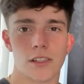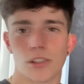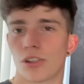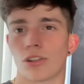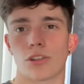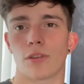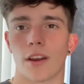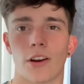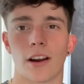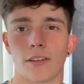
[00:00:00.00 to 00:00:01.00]
just
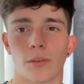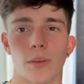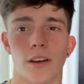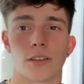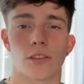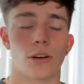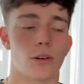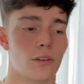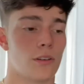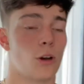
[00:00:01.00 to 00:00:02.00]
straight grinding from there.
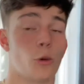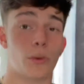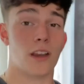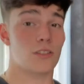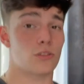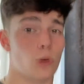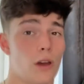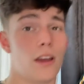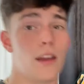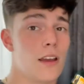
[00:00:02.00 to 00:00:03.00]
So hope you guys
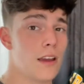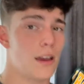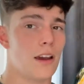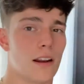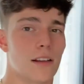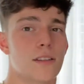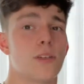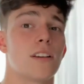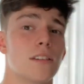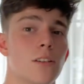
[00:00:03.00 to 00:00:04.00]
enjoy, and I'll see
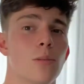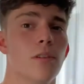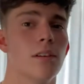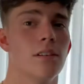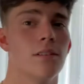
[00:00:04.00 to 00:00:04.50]
you guys in a little bit.